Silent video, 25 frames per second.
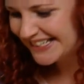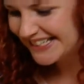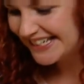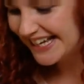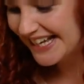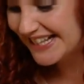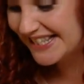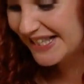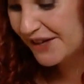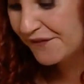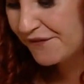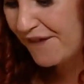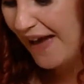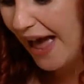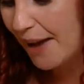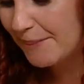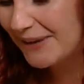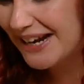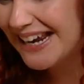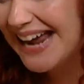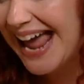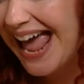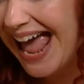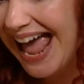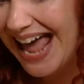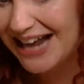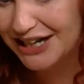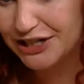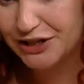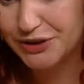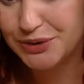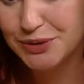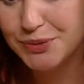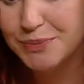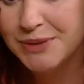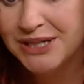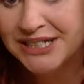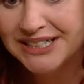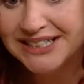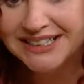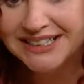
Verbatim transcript: It's a family heirloom.